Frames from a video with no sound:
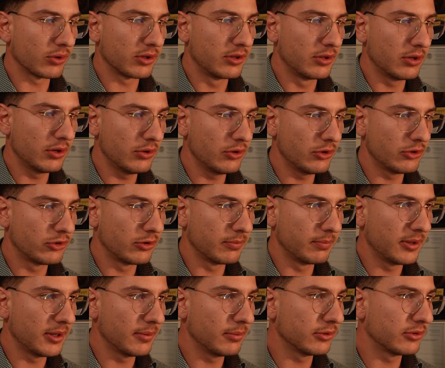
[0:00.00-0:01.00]
here you should
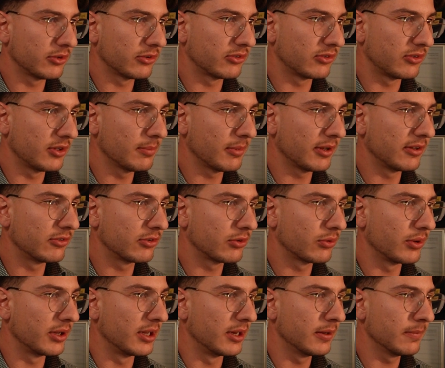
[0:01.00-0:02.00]
be able to see my
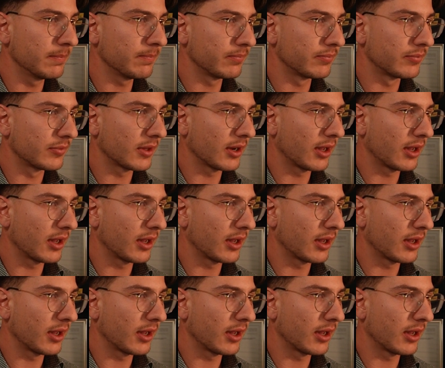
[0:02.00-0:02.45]
screen,